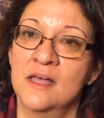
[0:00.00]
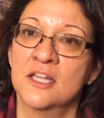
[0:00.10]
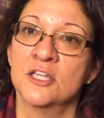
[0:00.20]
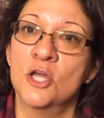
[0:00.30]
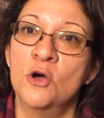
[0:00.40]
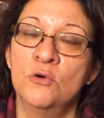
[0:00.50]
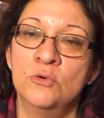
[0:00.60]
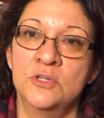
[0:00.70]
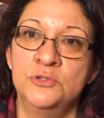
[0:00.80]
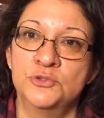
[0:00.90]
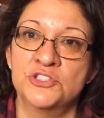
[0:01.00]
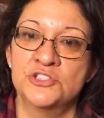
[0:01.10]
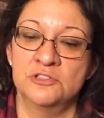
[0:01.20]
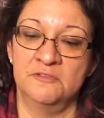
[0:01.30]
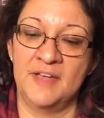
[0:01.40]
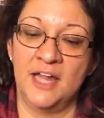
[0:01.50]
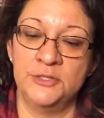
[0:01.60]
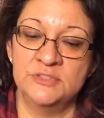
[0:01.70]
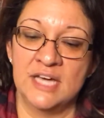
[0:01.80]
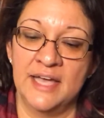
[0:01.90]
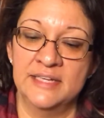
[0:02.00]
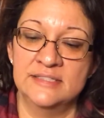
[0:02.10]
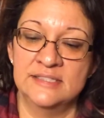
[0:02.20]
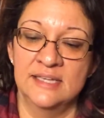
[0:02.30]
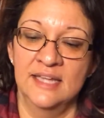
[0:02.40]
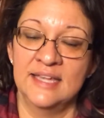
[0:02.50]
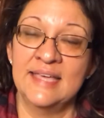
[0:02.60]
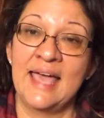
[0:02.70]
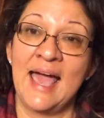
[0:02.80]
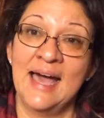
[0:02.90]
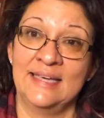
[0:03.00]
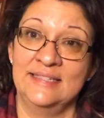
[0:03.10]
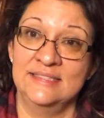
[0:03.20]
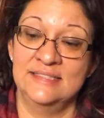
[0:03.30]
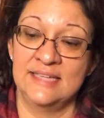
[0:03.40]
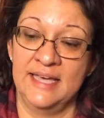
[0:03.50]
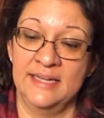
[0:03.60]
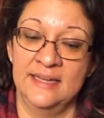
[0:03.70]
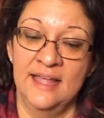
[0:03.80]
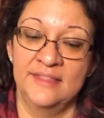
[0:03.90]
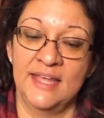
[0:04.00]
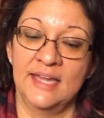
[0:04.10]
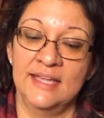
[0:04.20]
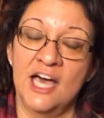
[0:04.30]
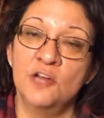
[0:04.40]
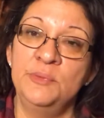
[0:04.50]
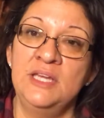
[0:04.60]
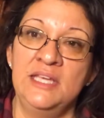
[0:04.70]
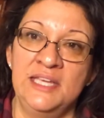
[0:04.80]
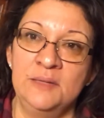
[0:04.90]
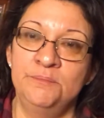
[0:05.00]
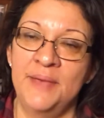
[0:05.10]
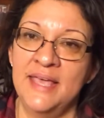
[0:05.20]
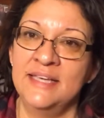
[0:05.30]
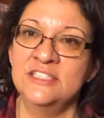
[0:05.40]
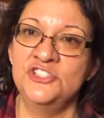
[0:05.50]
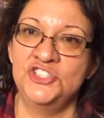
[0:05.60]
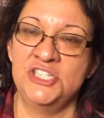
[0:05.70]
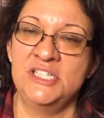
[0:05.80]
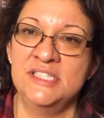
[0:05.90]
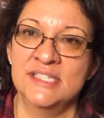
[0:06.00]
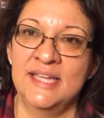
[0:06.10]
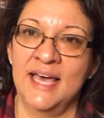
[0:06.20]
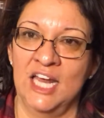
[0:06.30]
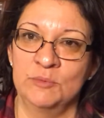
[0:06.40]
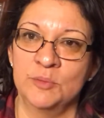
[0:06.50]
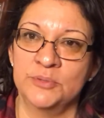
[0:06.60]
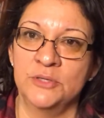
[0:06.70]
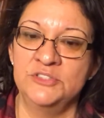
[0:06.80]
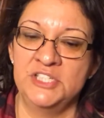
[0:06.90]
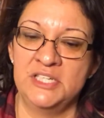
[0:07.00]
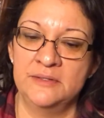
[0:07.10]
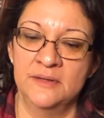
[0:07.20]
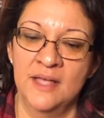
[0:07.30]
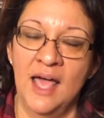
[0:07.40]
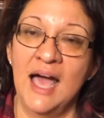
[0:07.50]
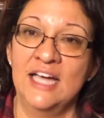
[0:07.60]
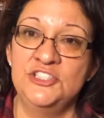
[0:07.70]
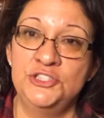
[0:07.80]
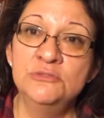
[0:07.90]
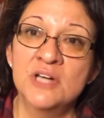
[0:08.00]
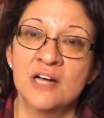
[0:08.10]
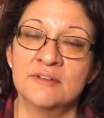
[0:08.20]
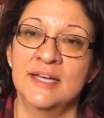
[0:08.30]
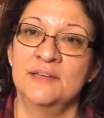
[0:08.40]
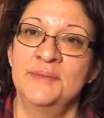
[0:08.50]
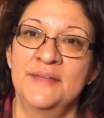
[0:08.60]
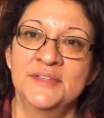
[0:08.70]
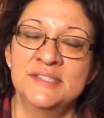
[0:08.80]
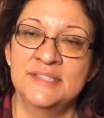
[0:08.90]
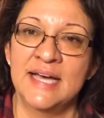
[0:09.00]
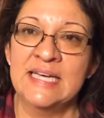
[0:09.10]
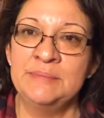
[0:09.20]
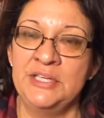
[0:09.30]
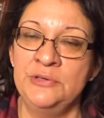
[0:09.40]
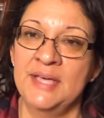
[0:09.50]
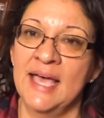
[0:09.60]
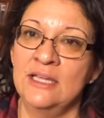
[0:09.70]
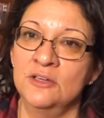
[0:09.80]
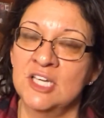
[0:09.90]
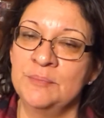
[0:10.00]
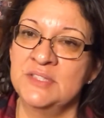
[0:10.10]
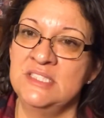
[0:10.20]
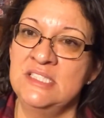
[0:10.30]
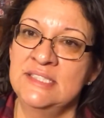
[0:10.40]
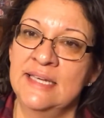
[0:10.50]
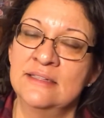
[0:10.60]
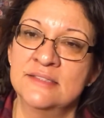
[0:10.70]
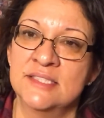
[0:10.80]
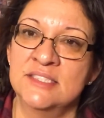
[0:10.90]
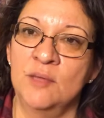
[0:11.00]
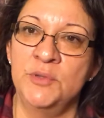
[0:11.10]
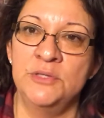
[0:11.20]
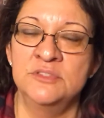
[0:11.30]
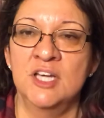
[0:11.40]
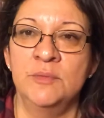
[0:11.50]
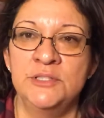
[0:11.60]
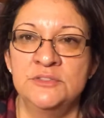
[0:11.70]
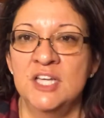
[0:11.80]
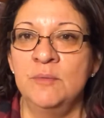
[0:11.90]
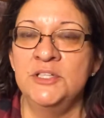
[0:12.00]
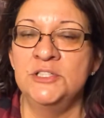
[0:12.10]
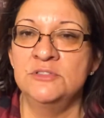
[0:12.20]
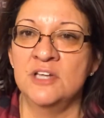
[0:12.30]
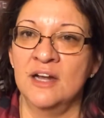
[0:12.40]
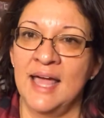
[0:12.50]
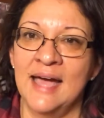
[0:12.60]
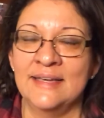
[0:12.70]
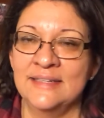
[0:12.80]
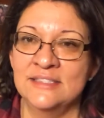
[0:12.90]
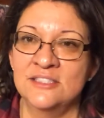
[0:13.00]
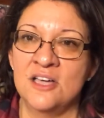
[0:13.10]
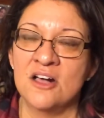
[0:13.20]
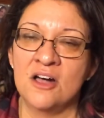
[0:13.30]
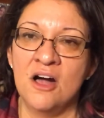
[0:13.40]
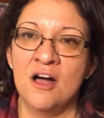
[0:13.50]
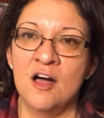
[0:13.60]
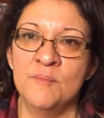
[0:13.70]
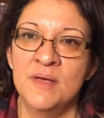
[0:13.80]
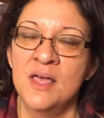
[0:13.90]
low nutritional value diets, like Atkins diet, that allowed me to eat bacon, cheese, and animal protein. I do not recommend this diet, but you can look up the details at www.atkins.com.